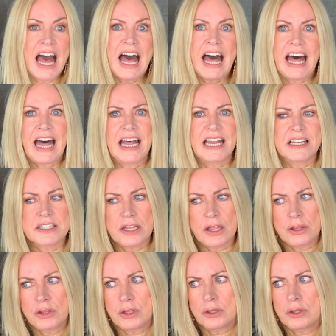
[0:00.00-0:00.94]
and
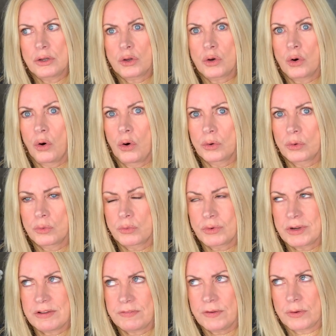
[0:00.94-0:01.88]
the coral
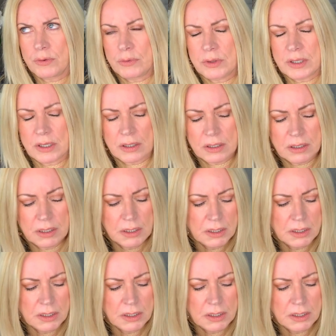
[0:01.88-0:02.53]
reef out there.